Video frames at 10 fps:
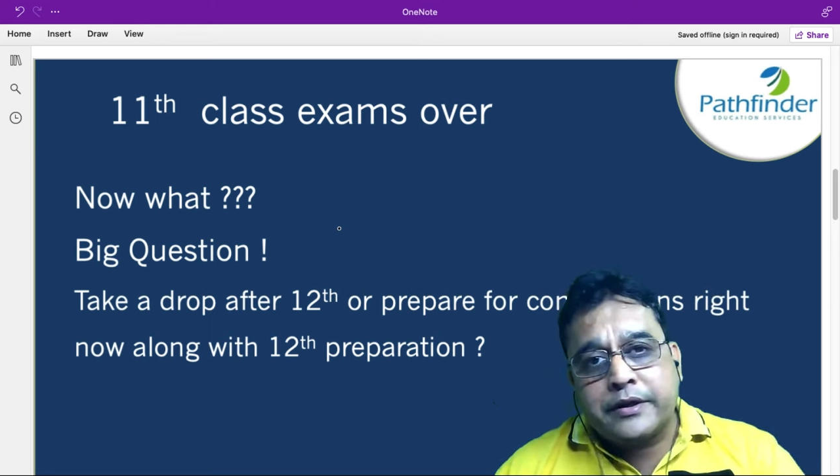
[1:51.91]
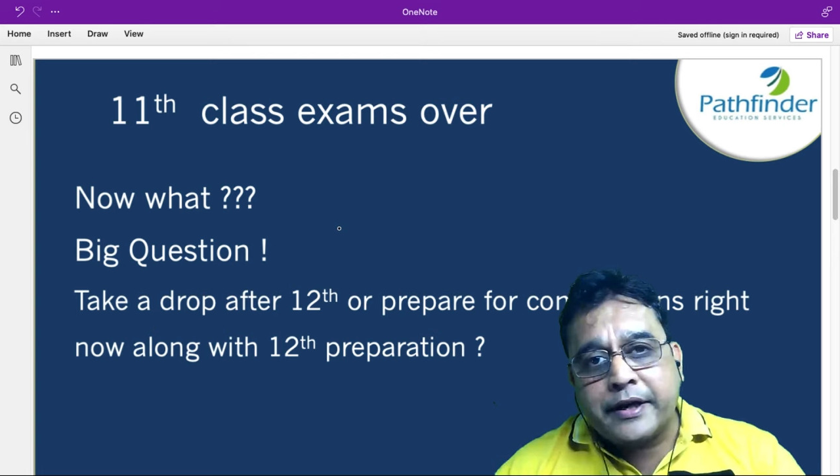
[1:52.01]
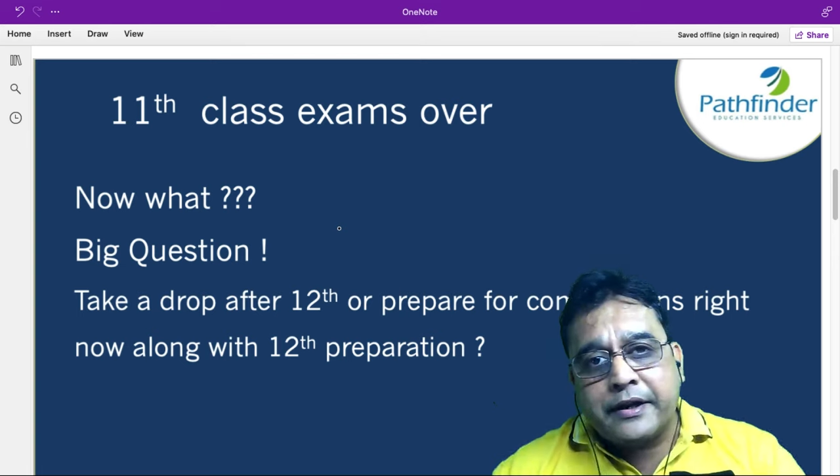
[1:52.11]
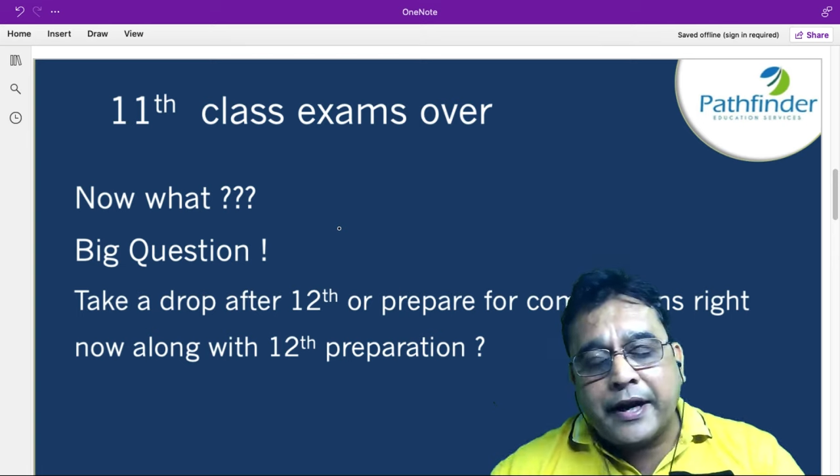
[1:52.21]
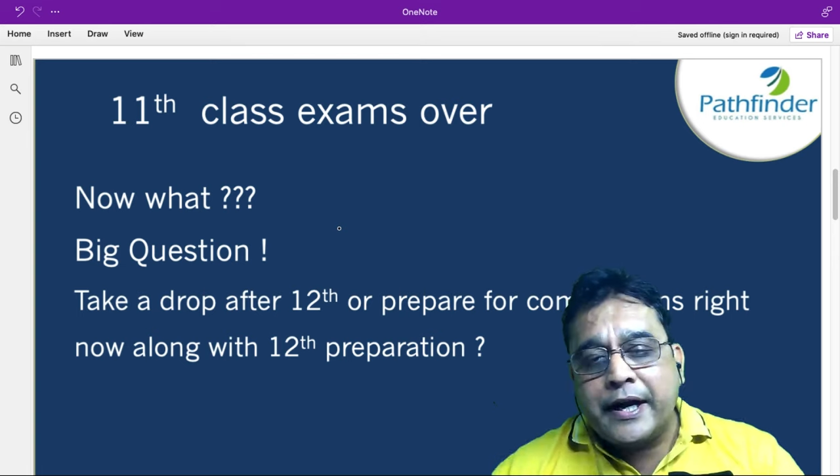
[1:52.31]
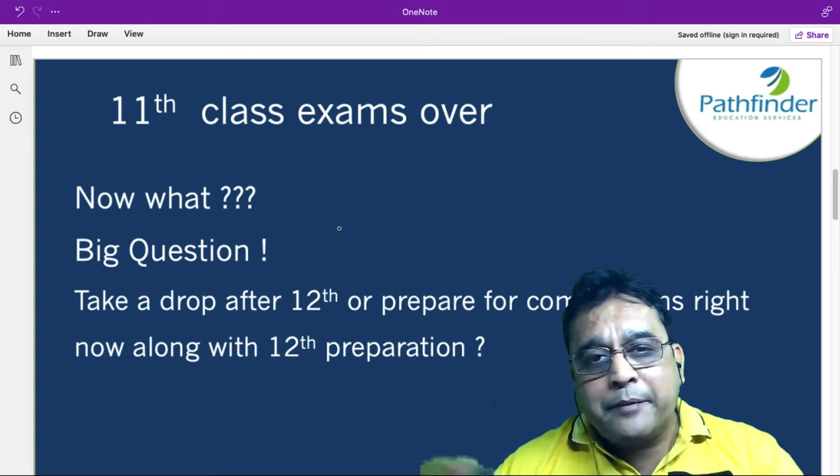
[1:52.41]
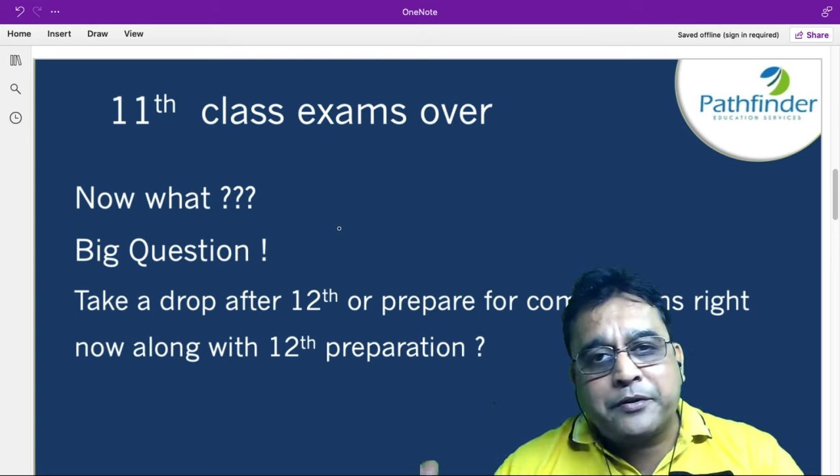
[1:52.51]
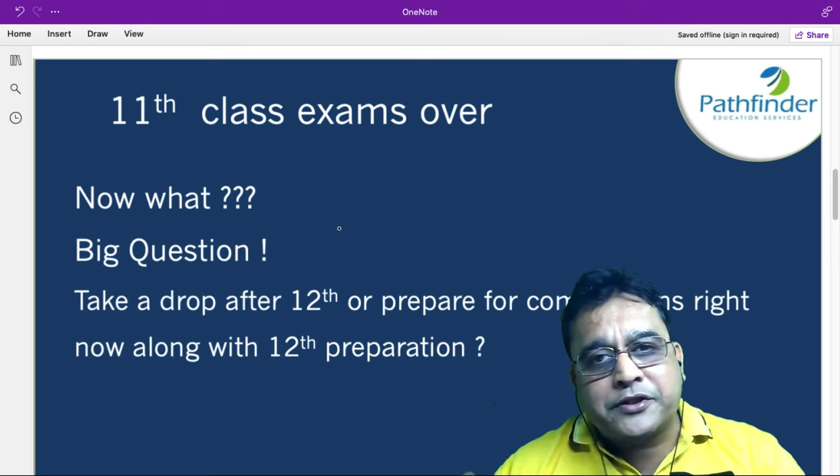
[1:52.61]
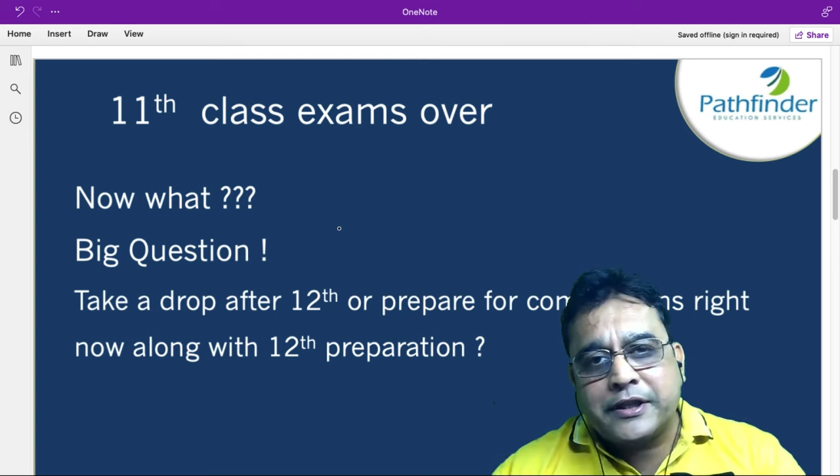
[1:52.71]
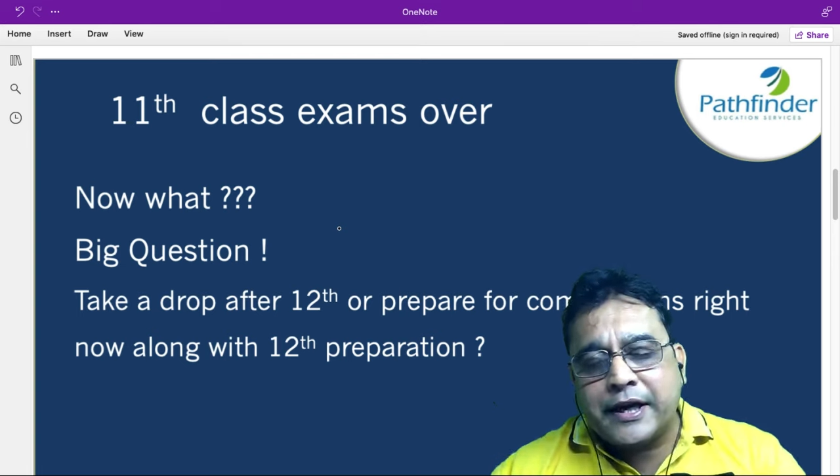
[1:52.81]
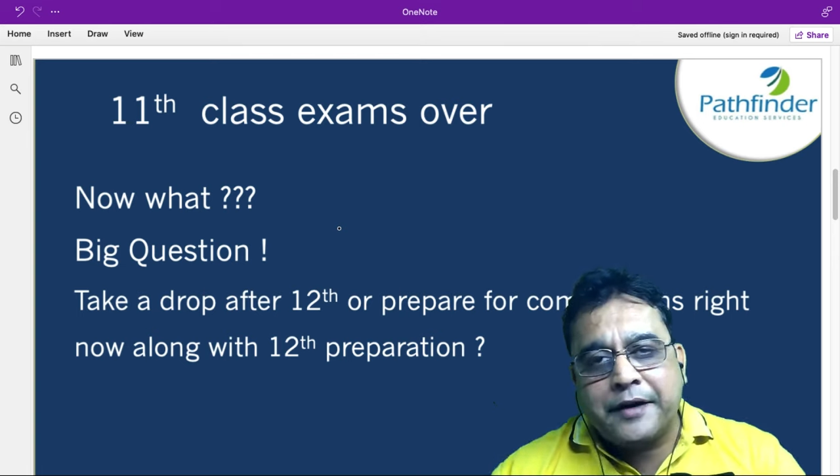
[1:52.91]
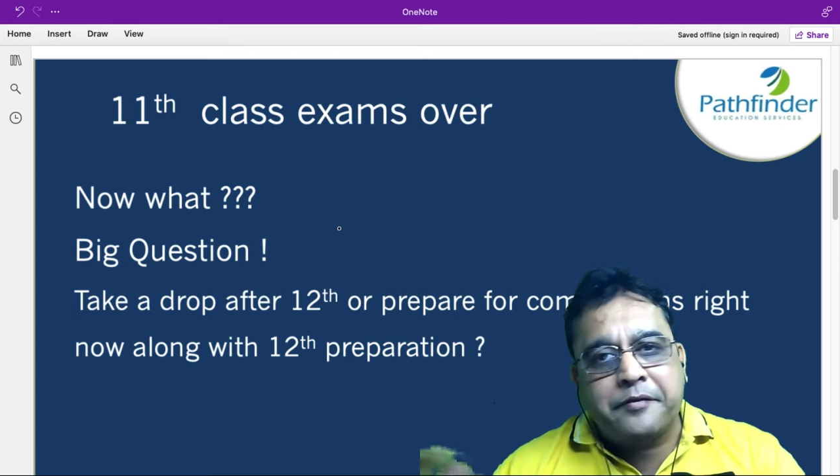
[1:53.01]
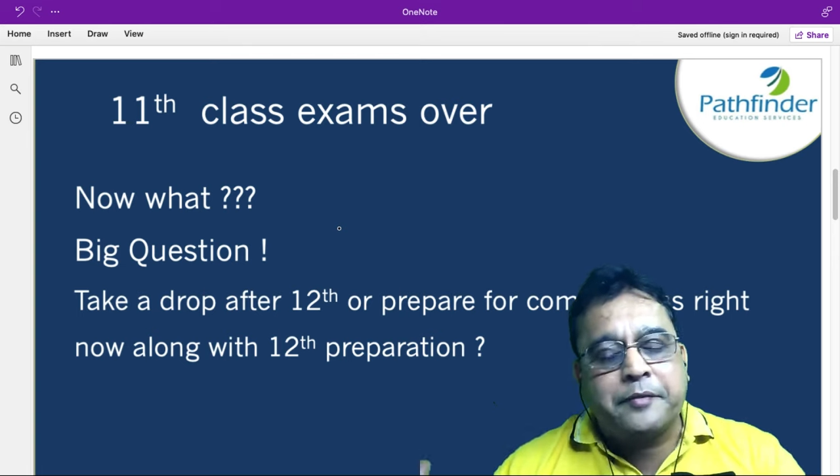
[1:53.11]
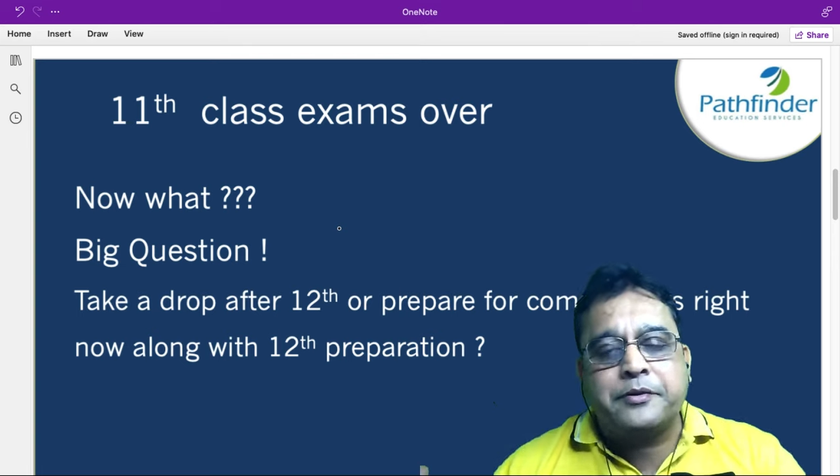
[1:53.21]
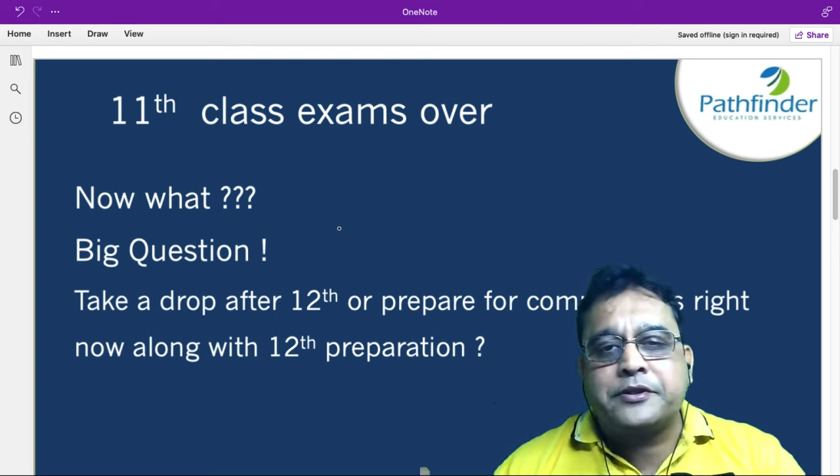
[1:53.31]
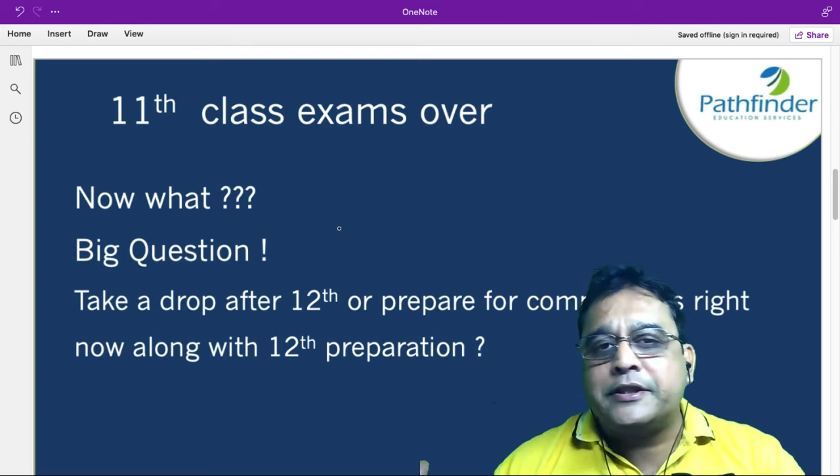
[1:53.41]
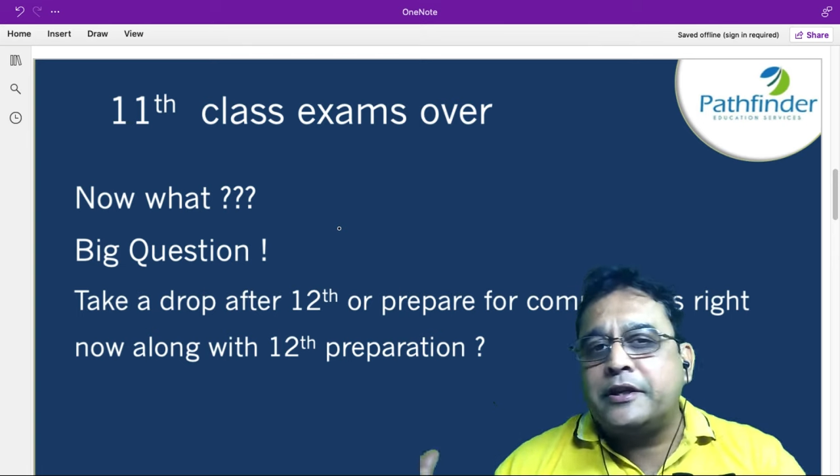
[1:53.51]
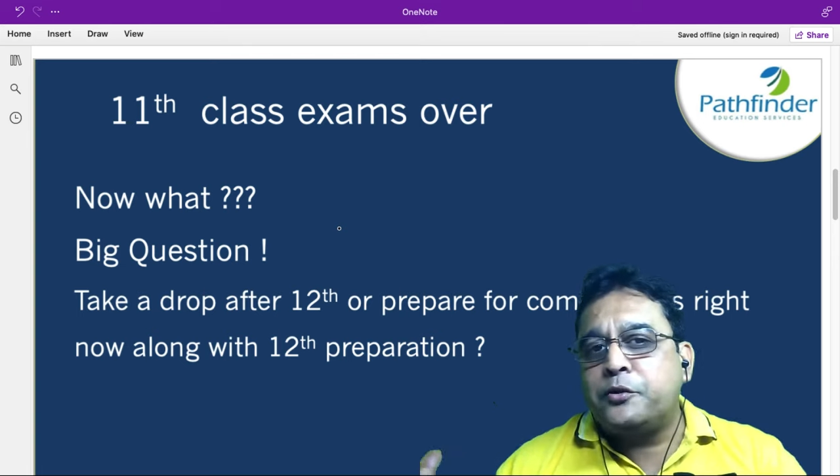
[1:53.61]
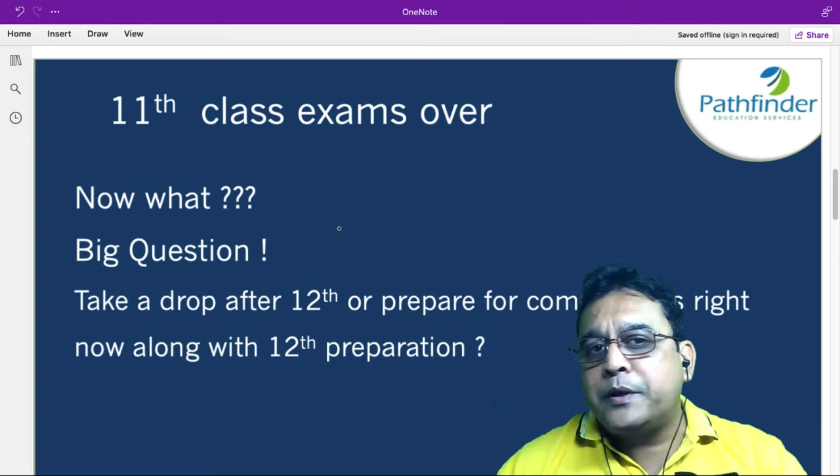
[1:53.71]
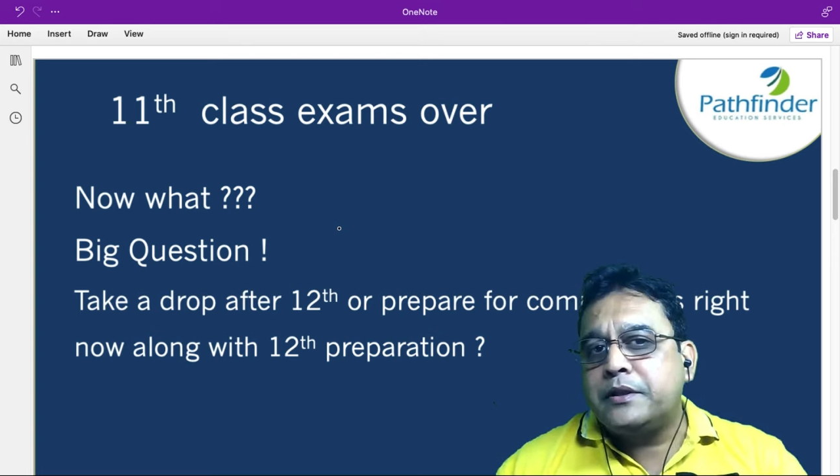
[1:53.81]
get the 90%, 95%
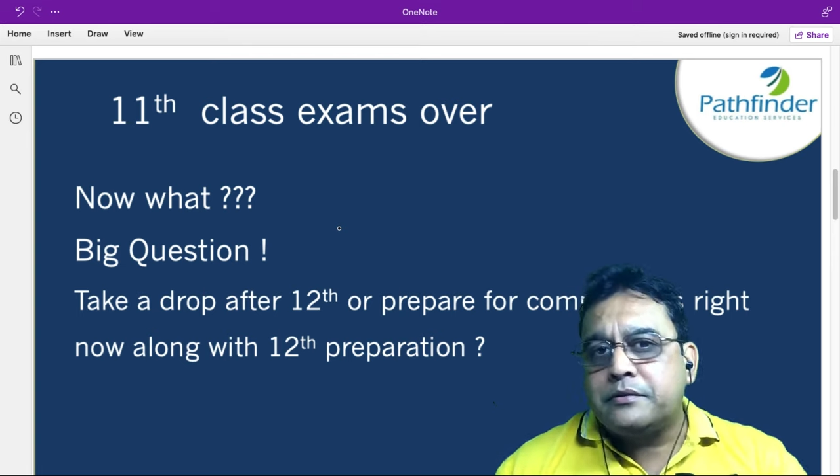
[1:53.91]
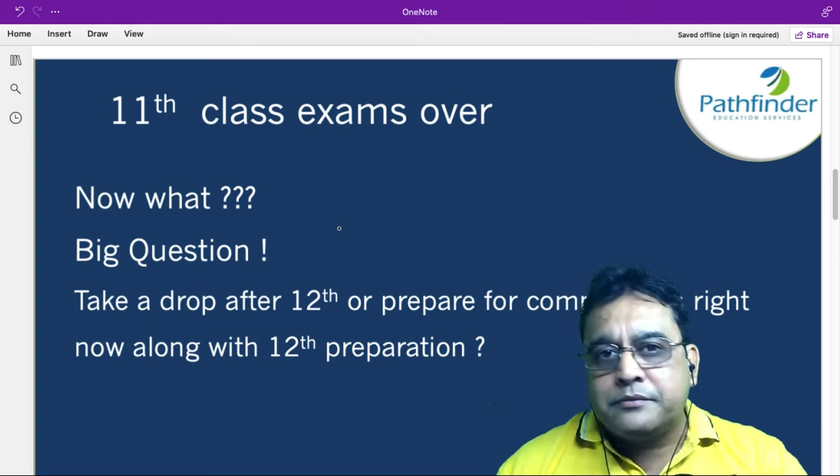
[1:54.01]
in 12th?